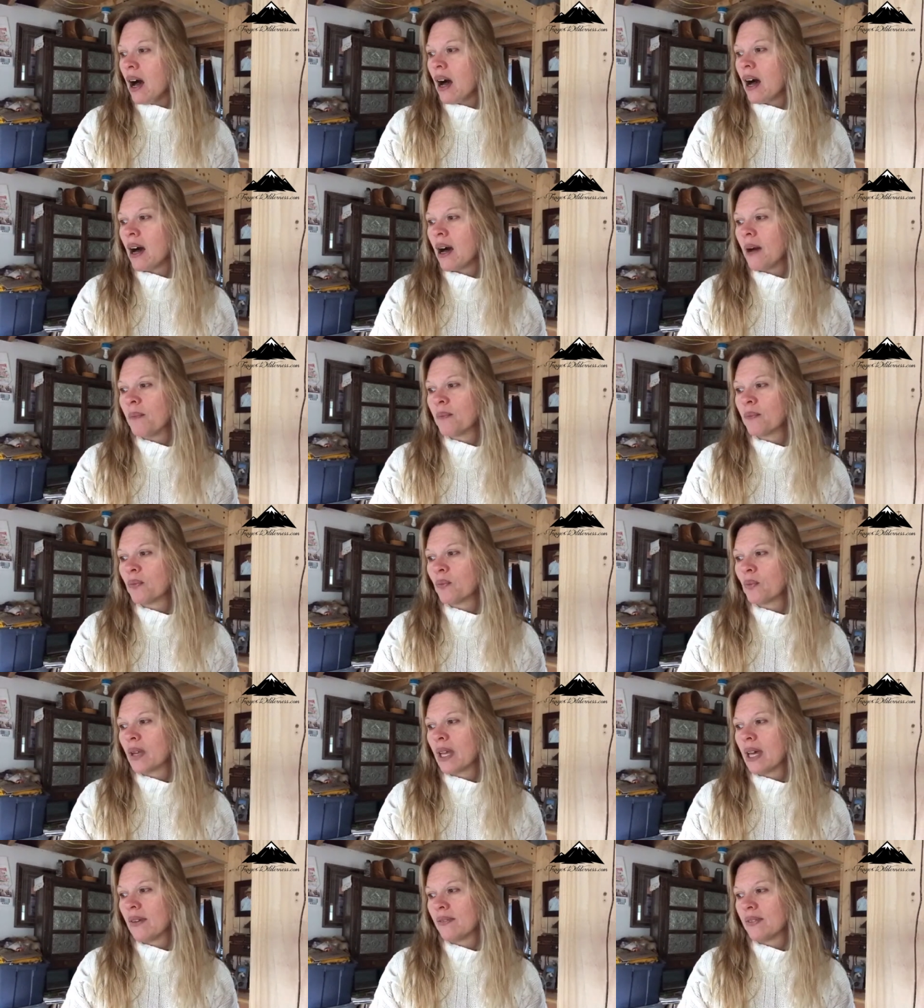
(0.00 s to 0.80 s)

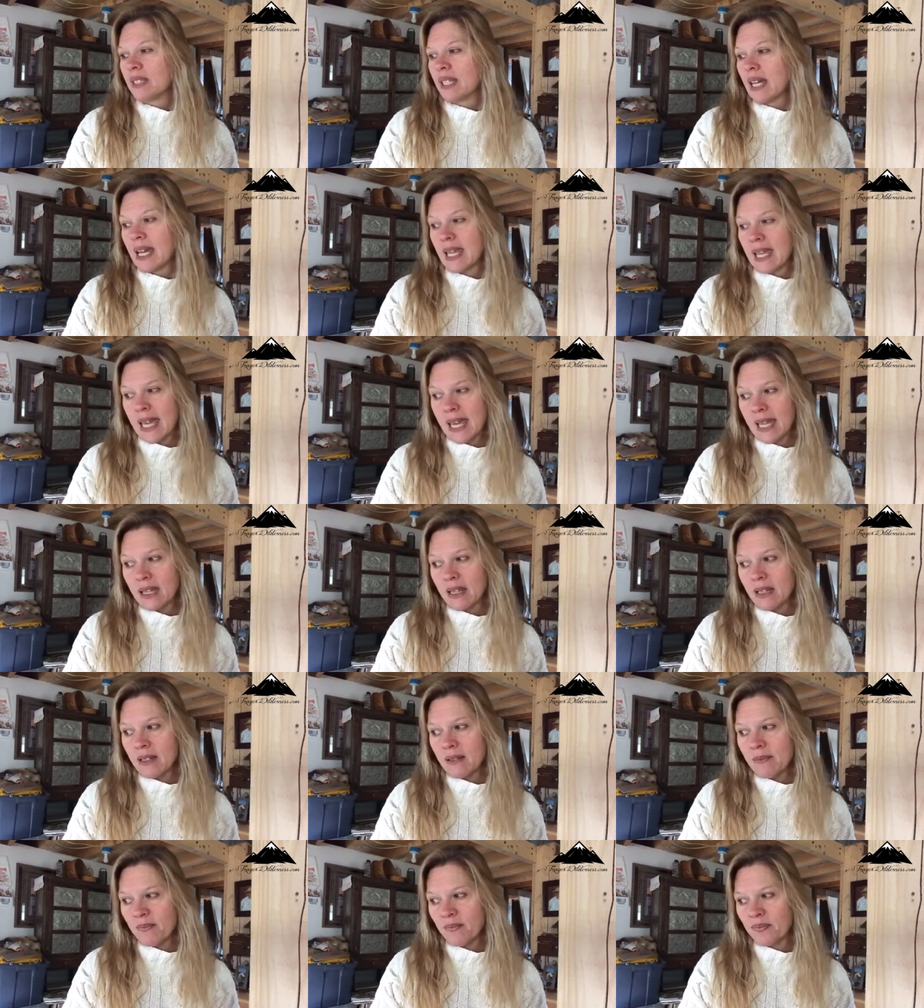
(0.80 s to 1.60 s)
Um, we have
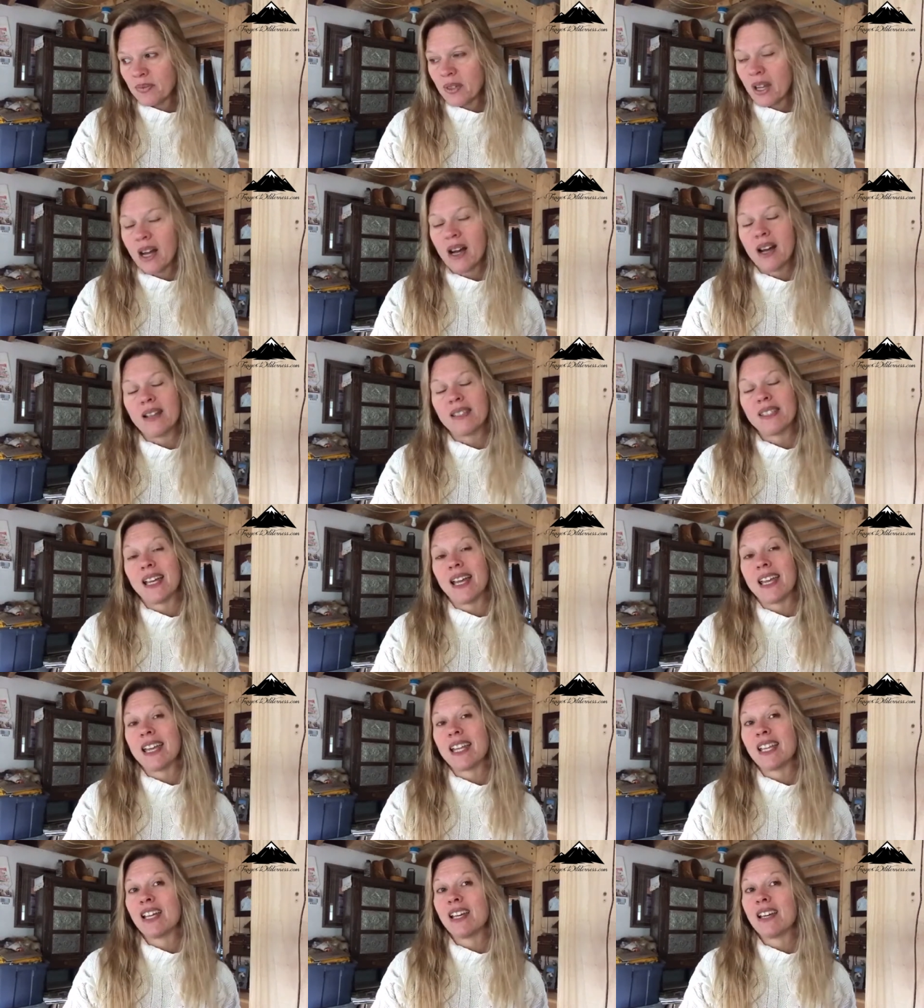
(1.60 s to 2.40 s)
Dianna uh,
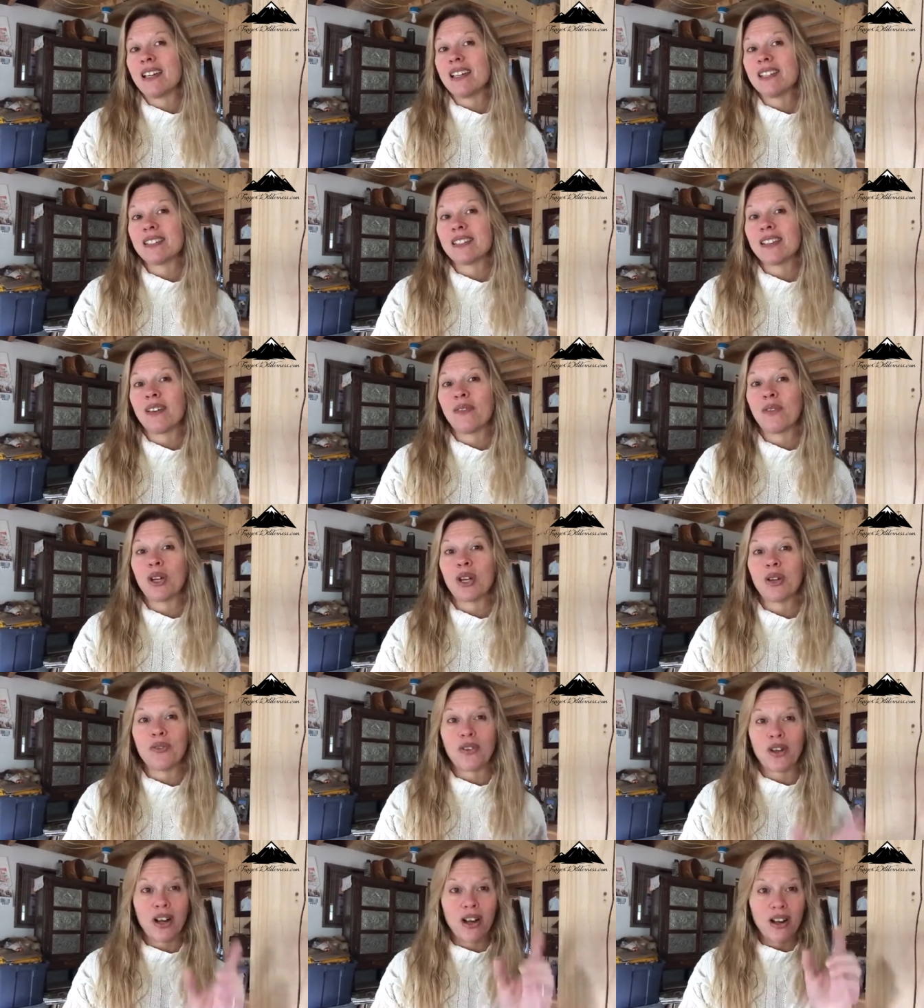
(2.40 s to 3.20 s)
Dianna is
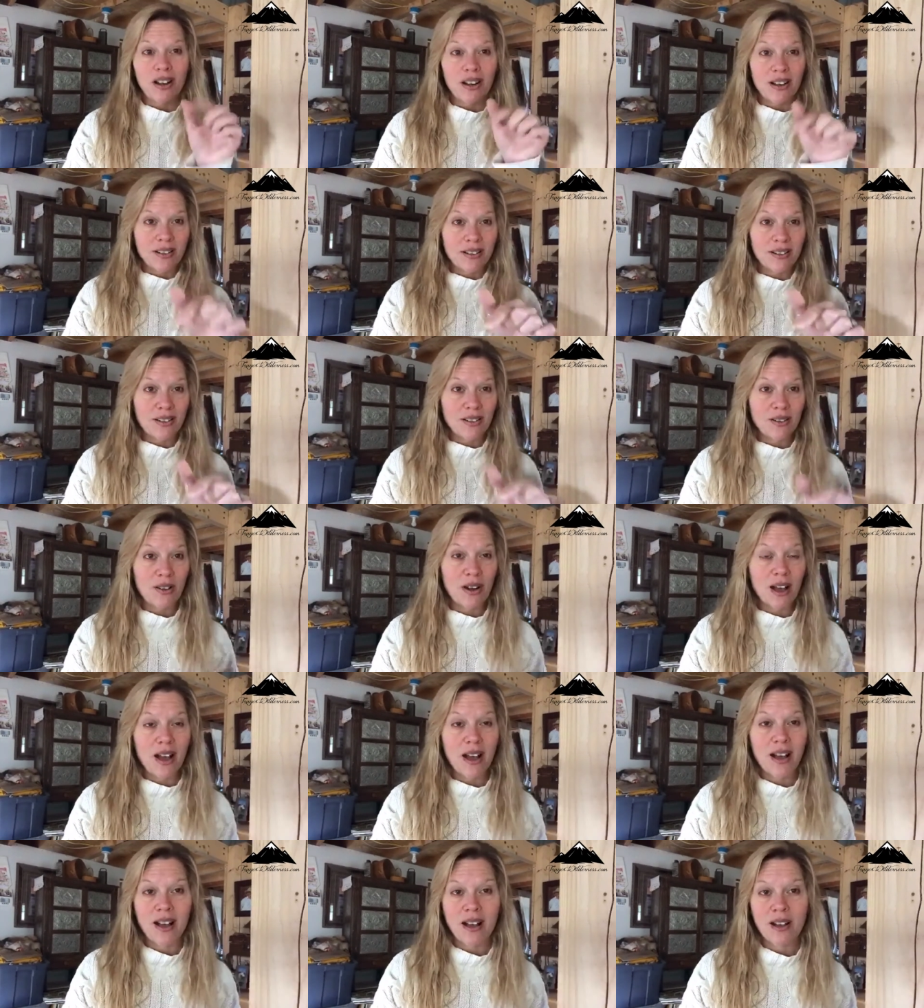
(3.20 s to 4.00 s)
one of our
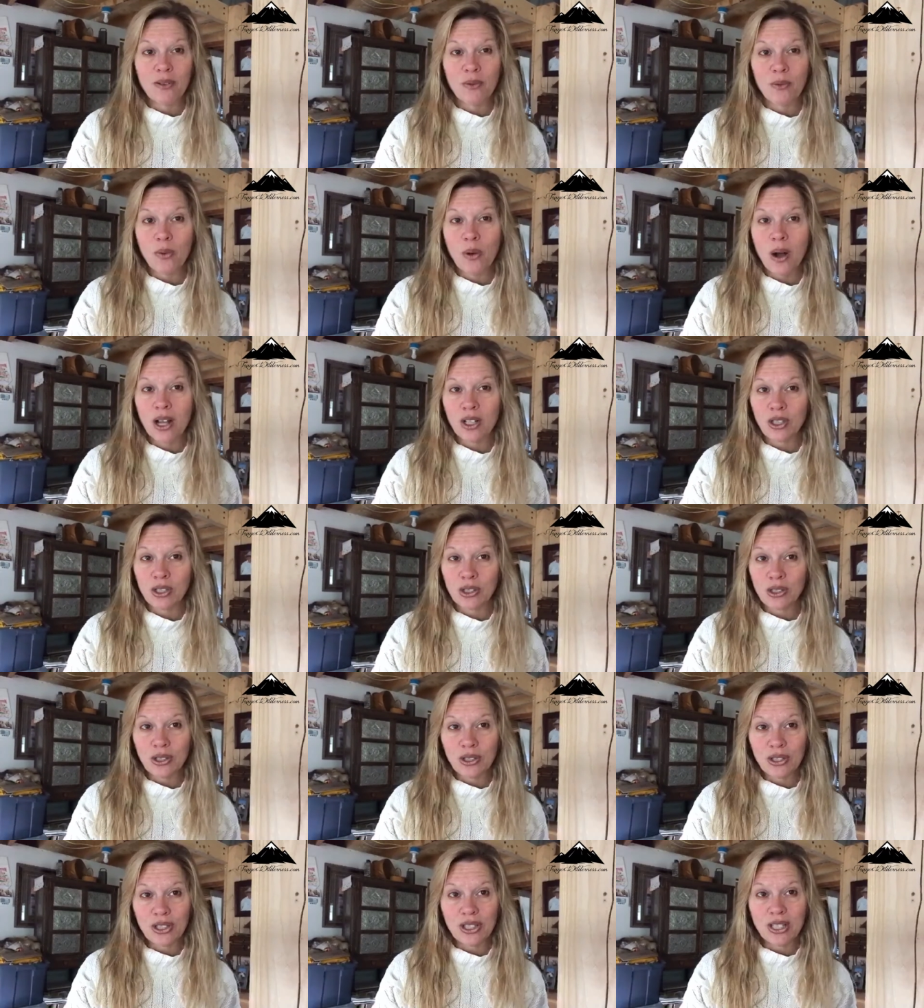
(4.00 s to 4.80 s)
uh,
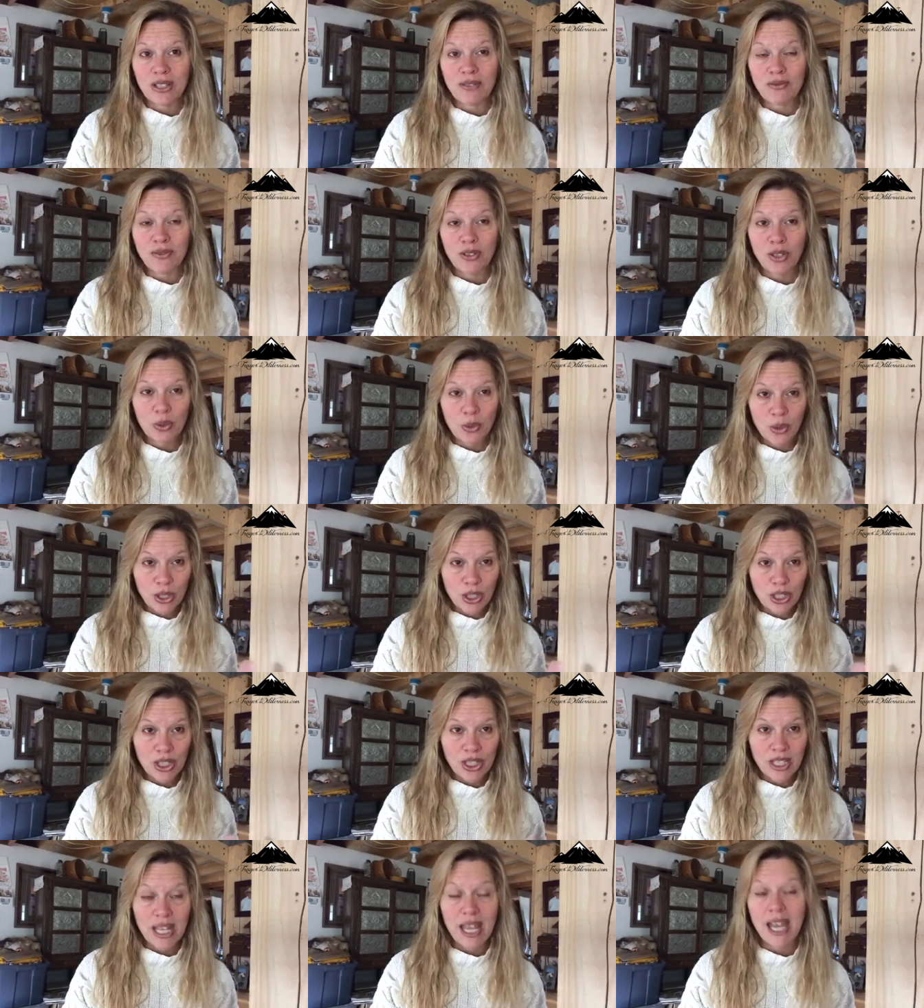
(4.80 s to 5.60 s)
watchers and
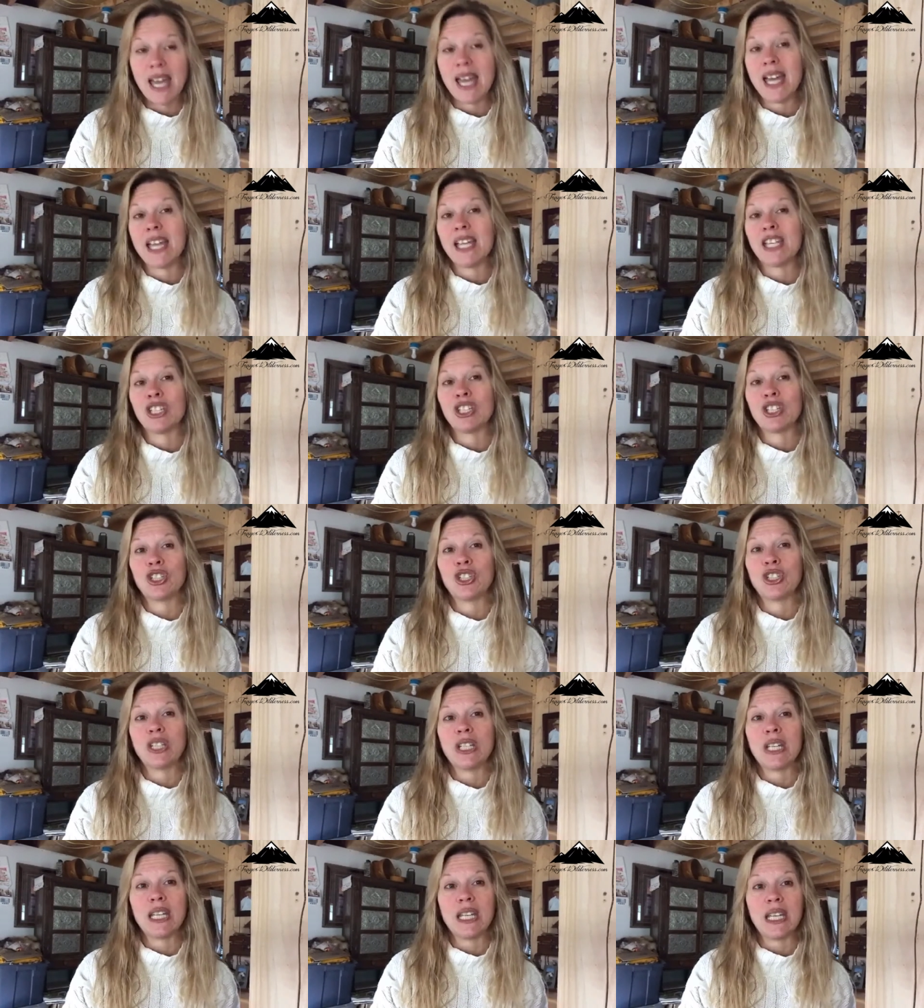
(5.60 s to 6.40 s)
viewers, and
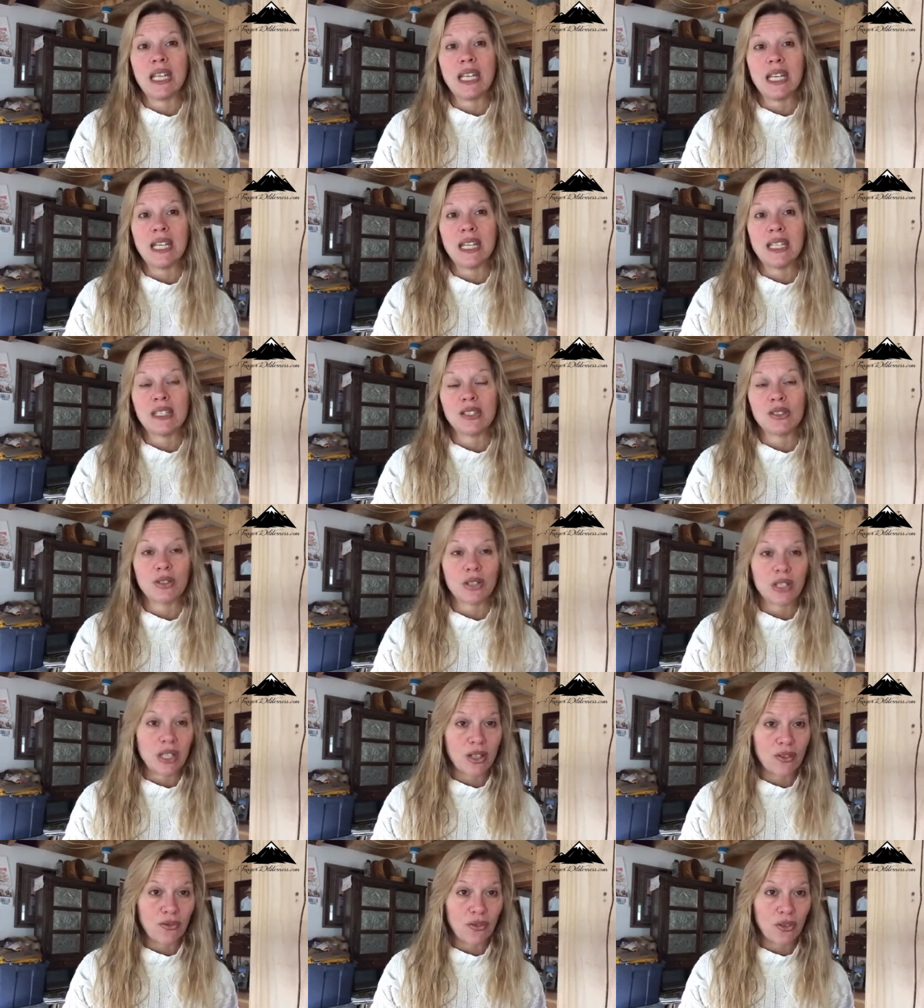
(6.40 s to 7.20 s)
she is
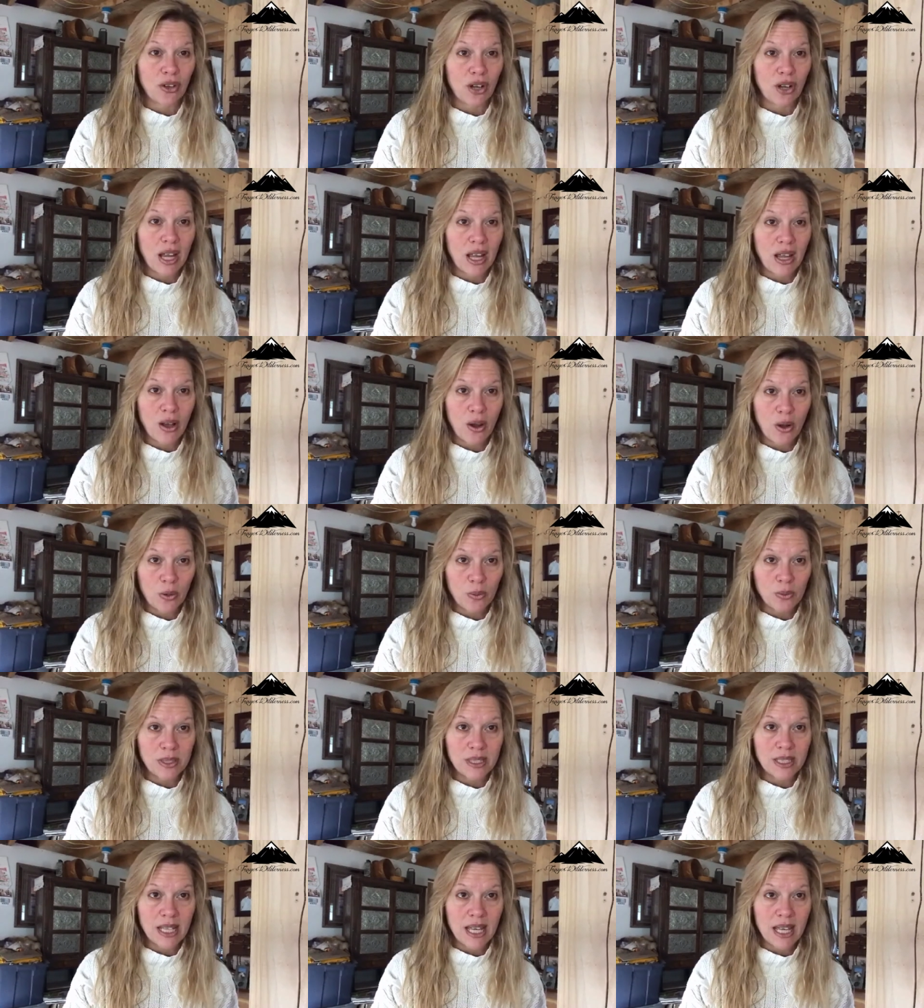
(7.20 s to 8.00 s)
looking for a
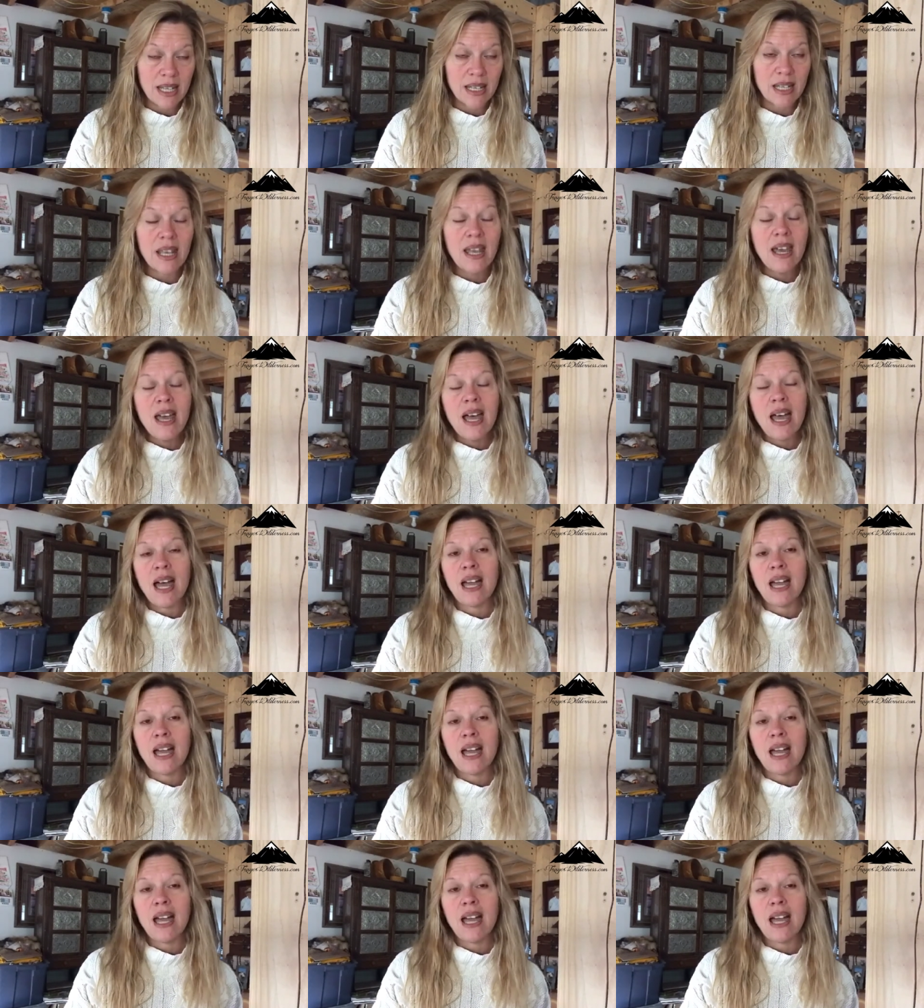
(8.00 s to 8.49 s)
homestead